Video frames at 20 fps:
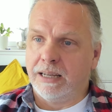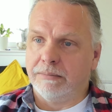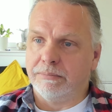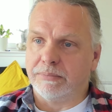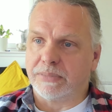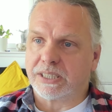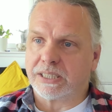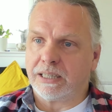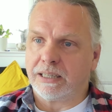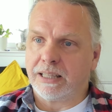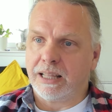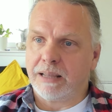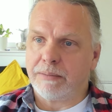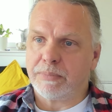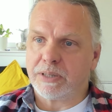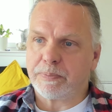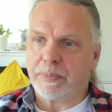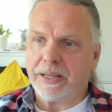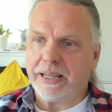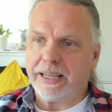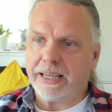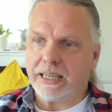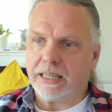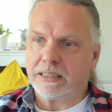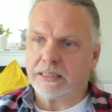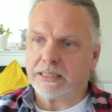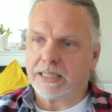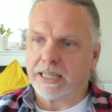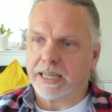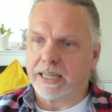So they must be
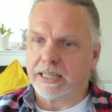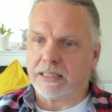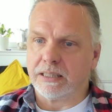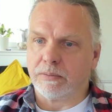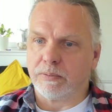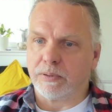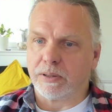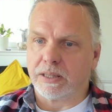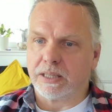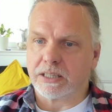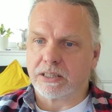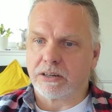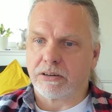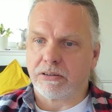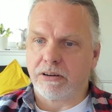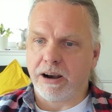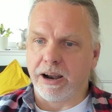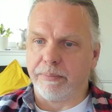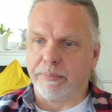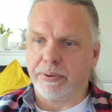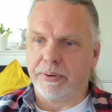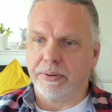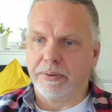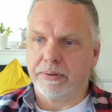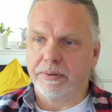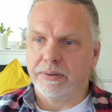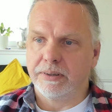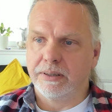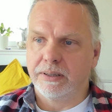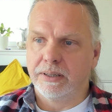inundated with this crap.
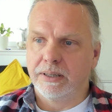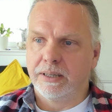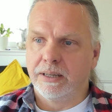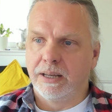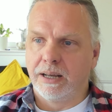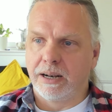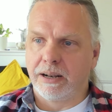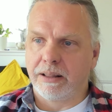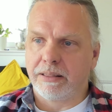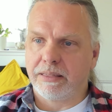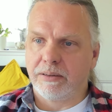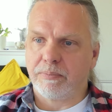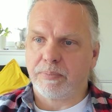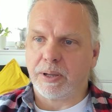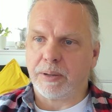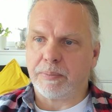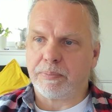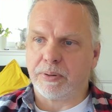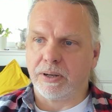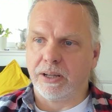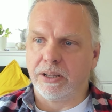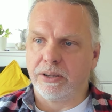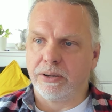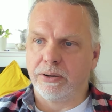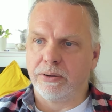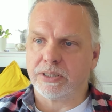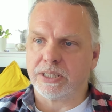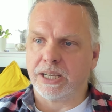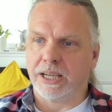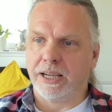And I think people are
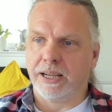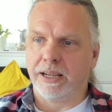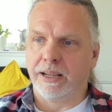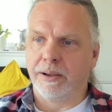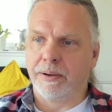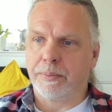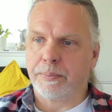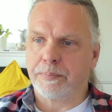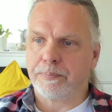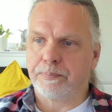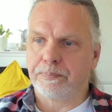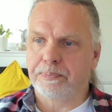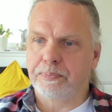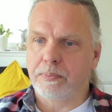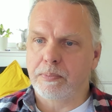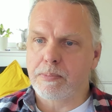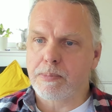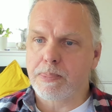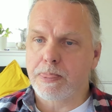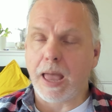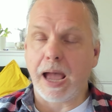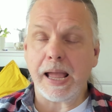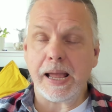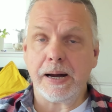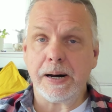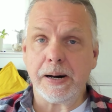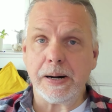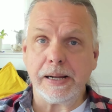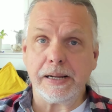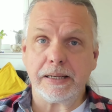using
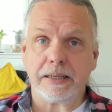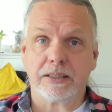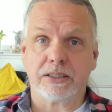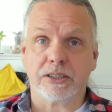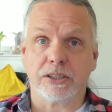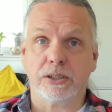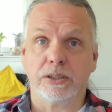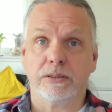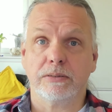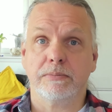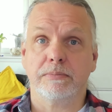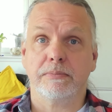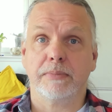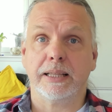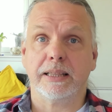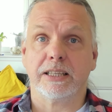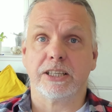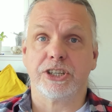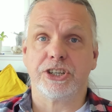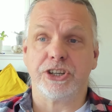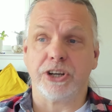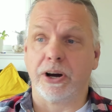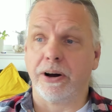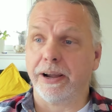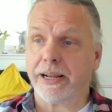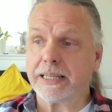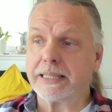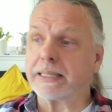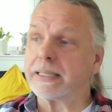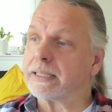AI to make this
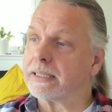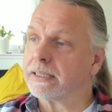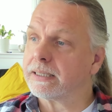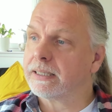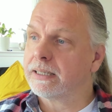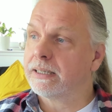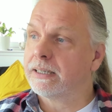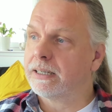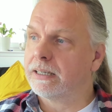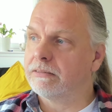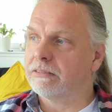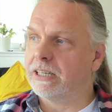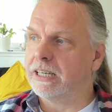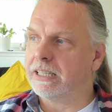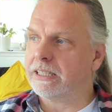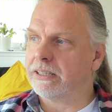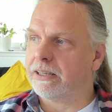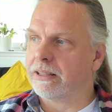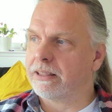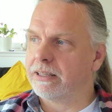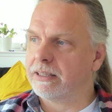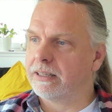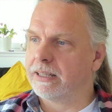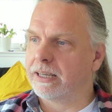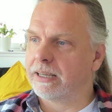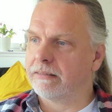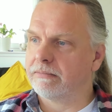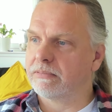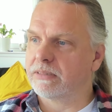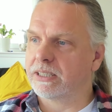shite. I really do. I think
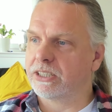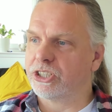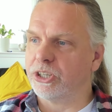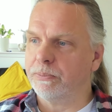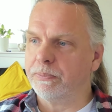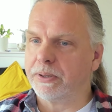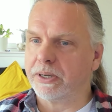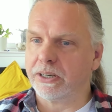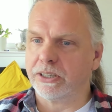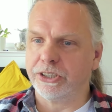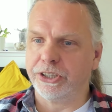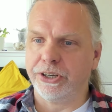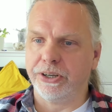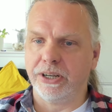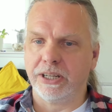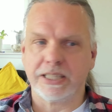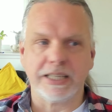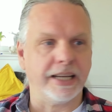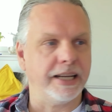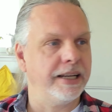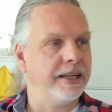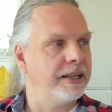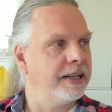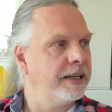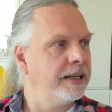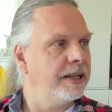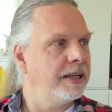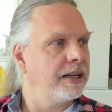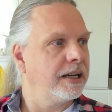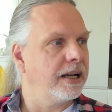they're jumping on Unity
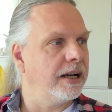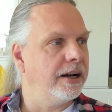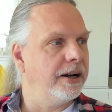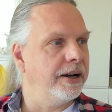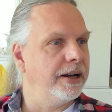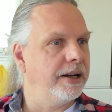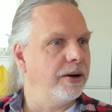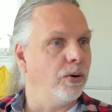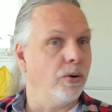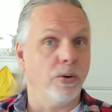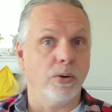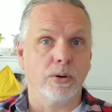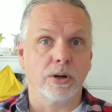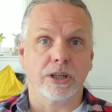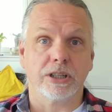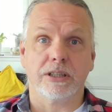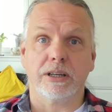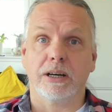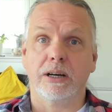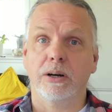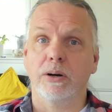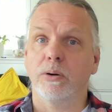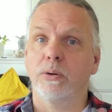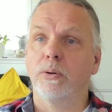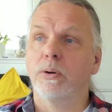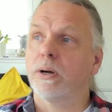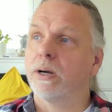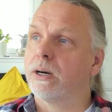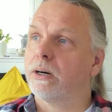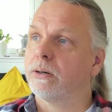or
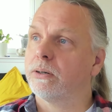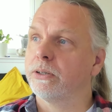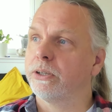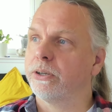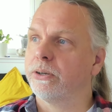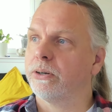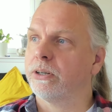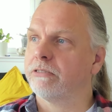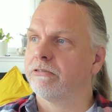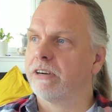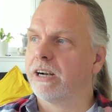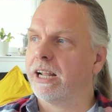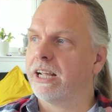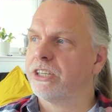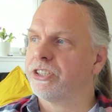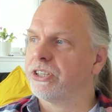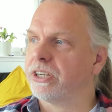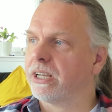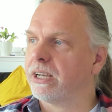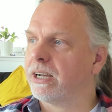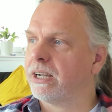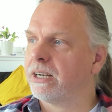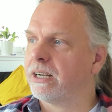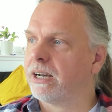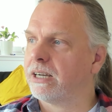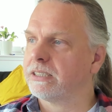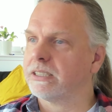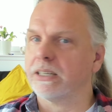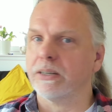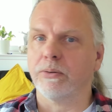Godot or Unreal Engine and going,
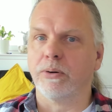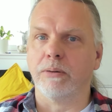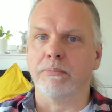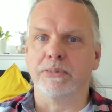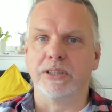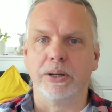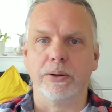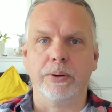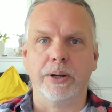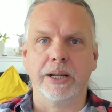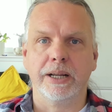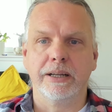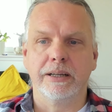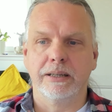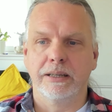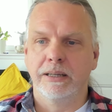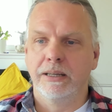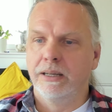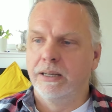I don't know what I'm doing.